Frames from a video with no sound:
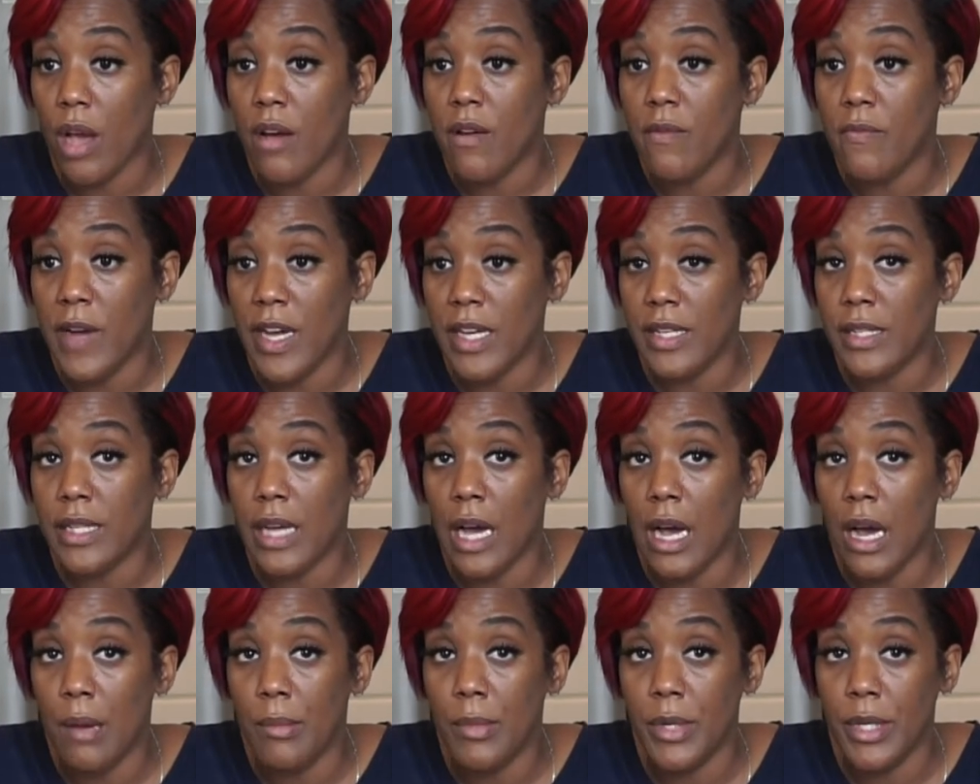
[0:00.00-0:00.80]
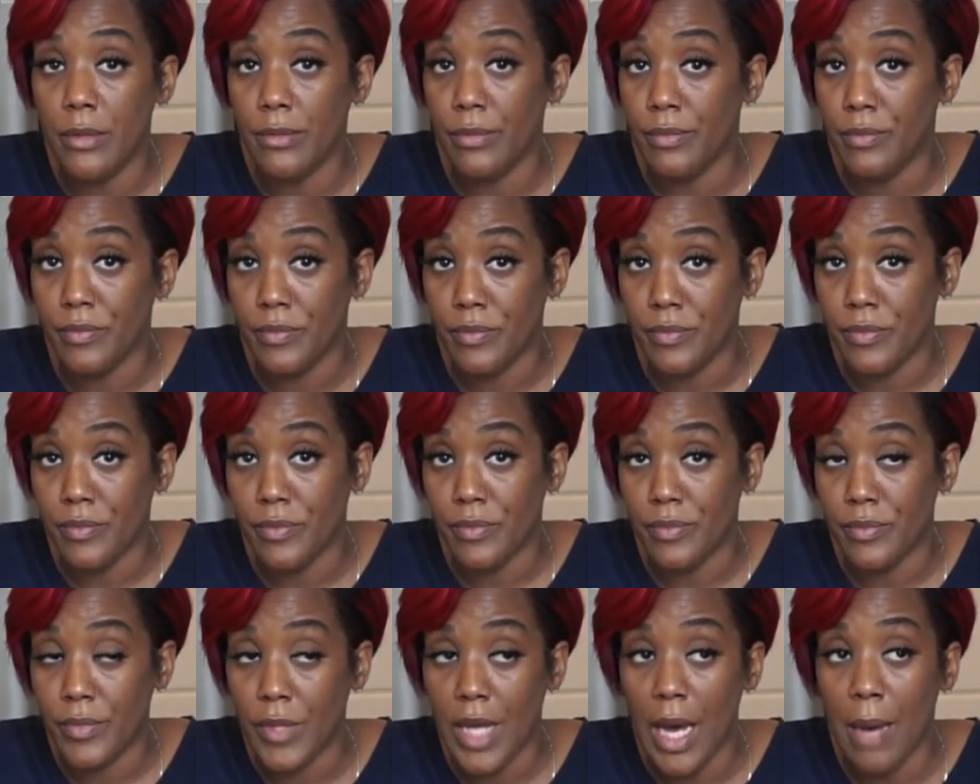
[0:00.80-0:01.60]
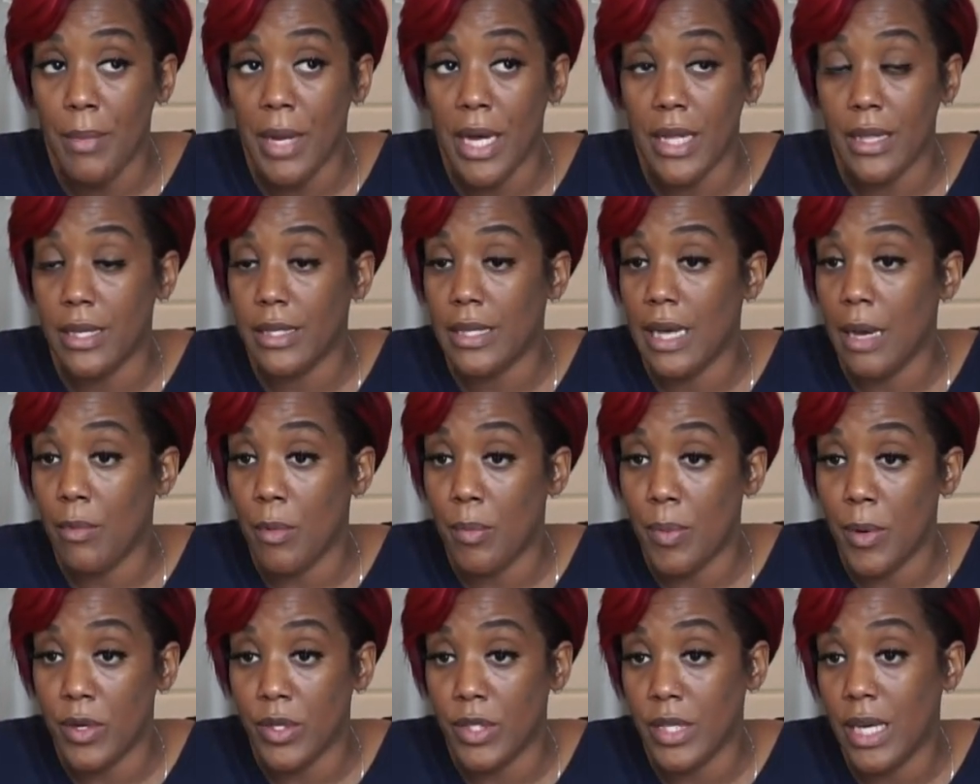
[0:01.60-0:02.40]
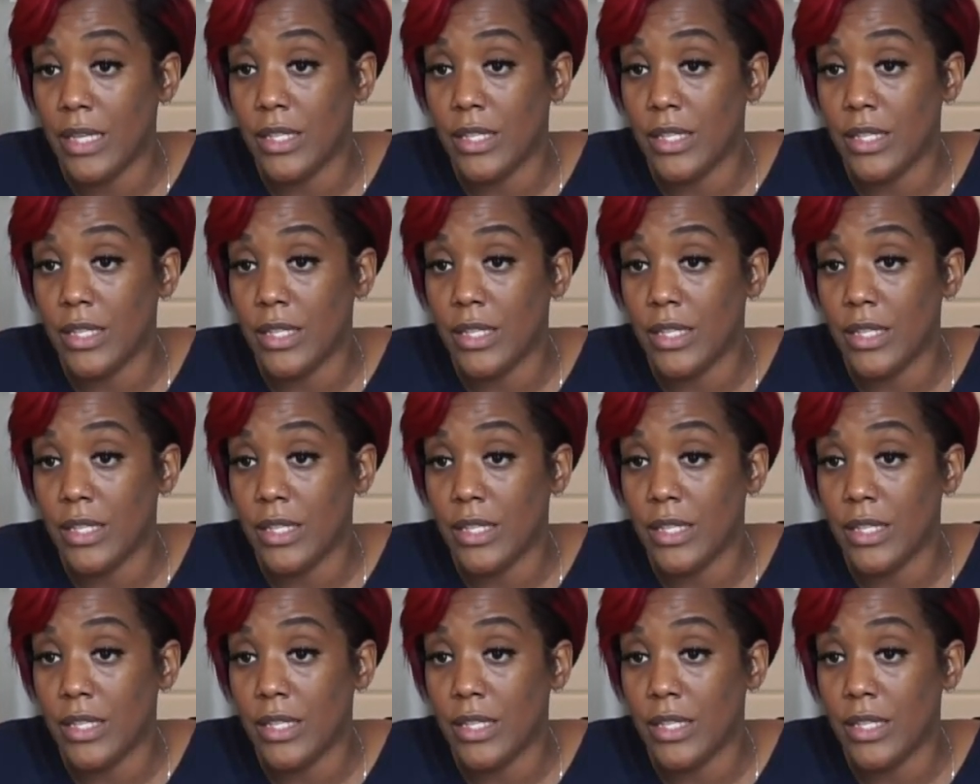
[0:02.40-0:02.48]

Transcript: FaceTime me. I'm not that type of person.